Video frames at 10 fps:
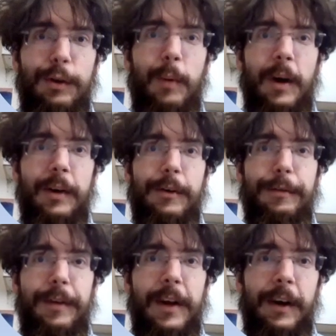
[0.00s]
wanderer
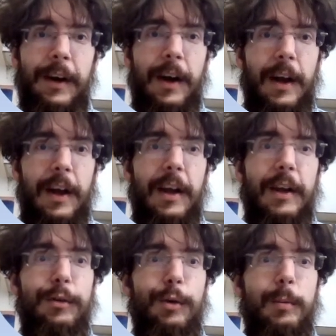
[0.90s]
figure
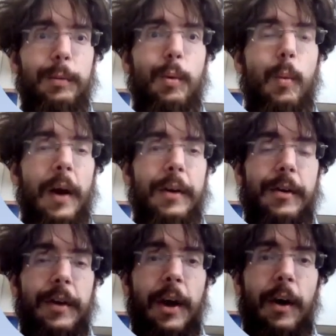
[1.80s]
is doomed to wander
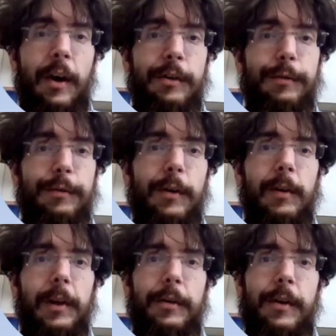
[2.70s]
the earth for all
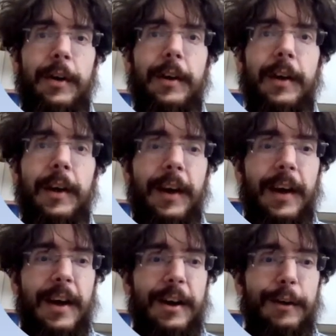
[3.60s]
eternity,
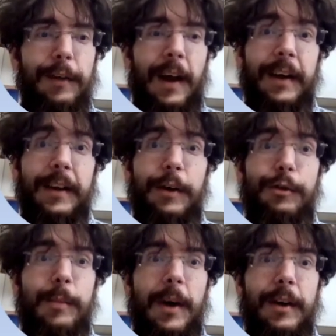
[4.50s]
the Flying
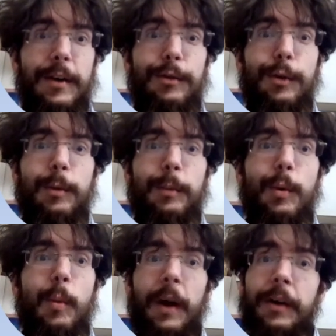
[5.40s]
Dutchman is doomed to
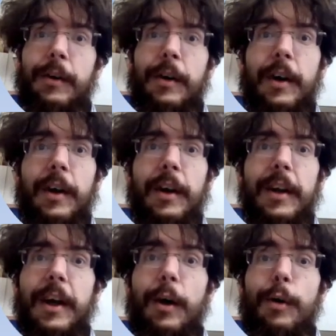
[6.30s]
wander
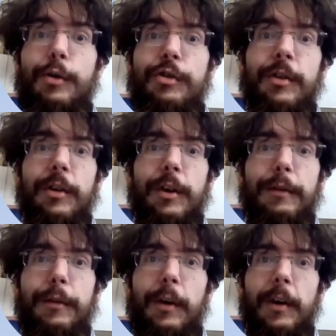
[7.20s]
the ocean
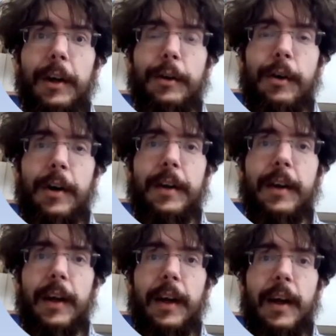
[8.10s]
for all
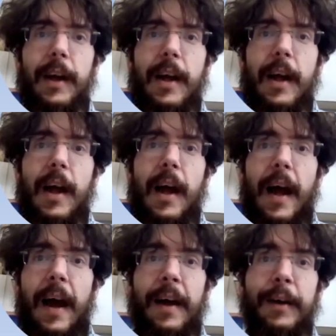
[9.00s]
eternity.
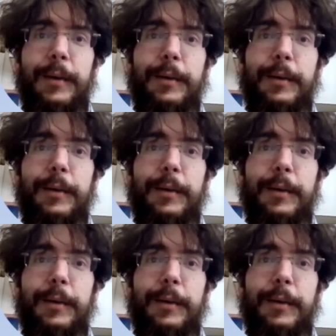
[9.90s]
And